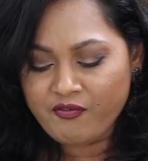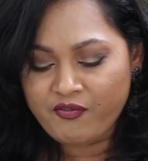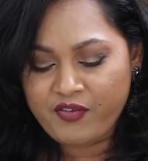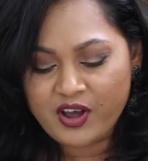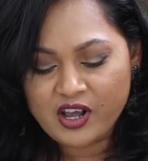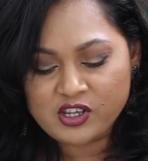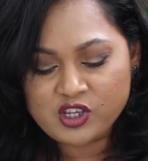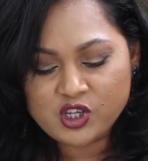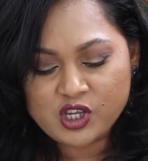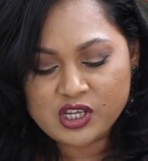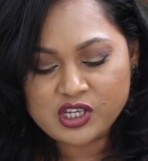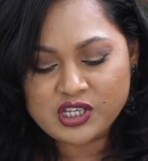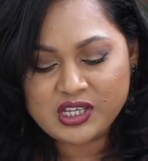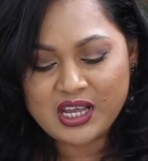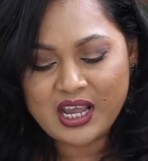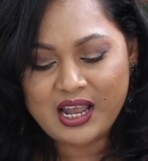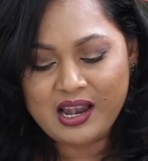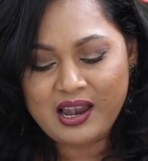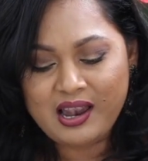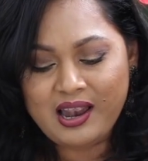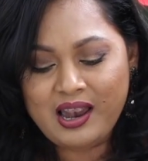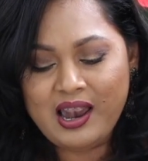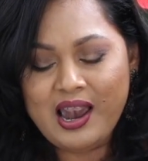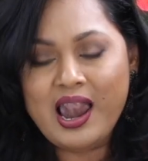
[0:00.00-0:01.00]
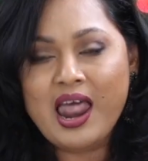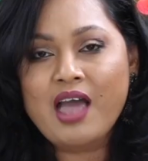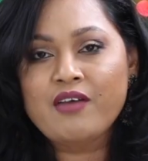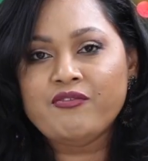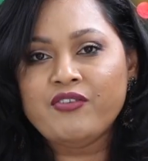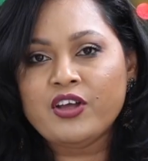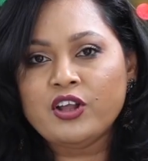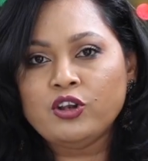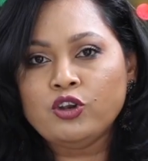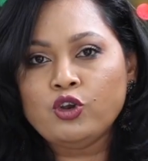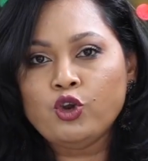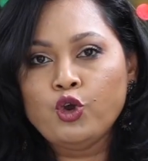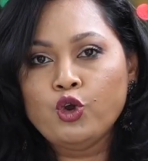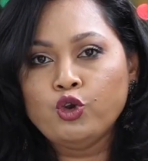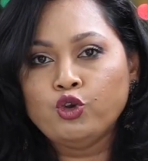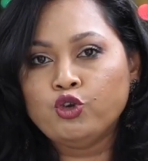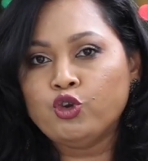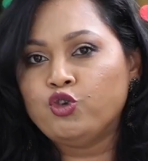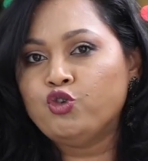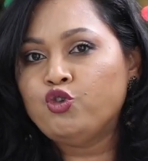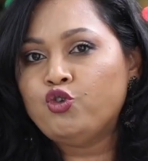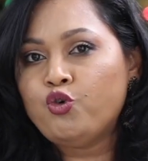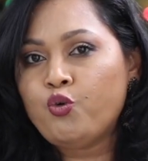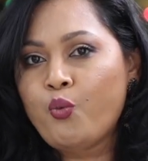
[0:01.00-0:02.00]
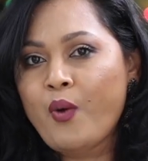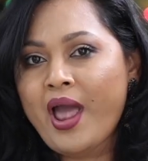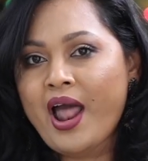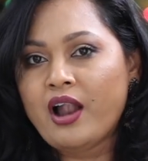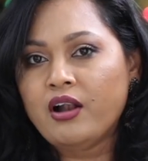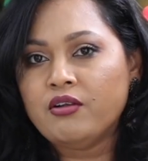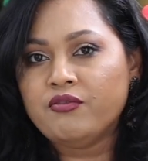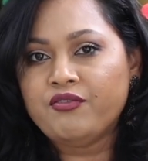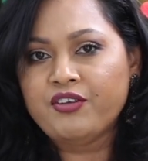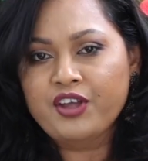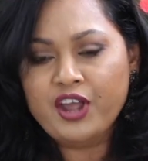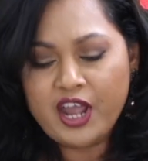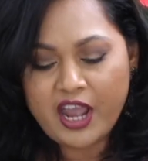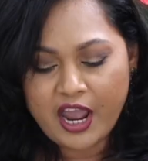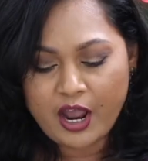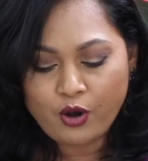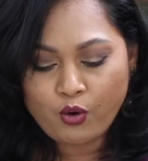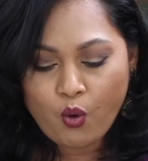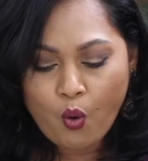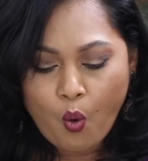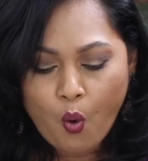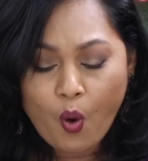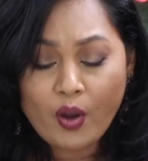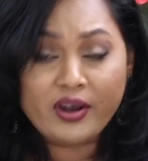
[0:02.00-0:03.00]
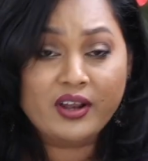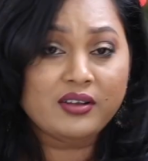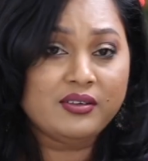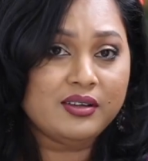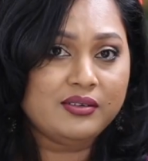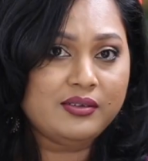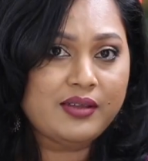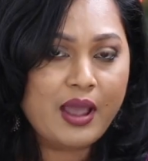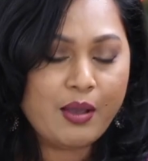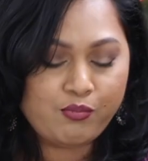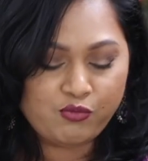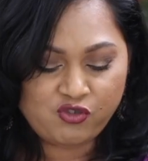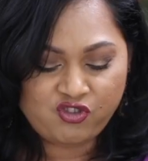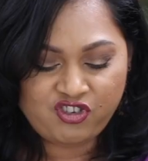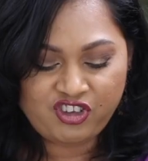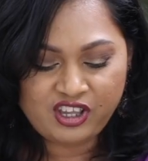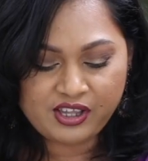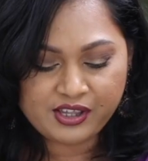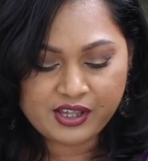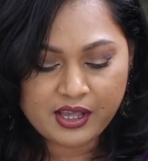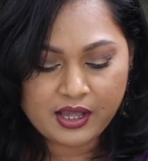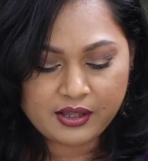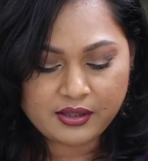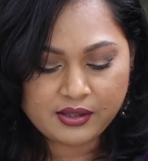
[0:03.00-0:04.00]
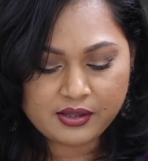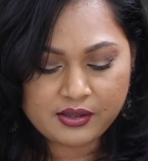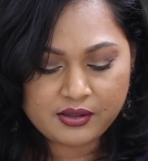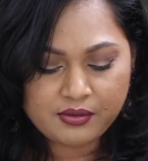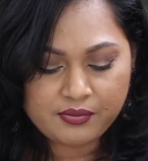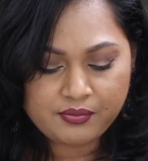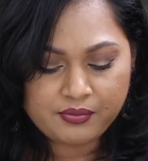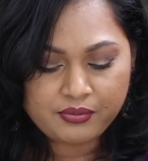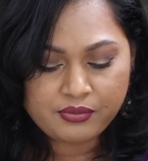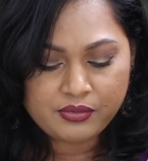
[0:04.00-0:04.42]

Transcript: verses 11 to 12, in order to tempt Jesus.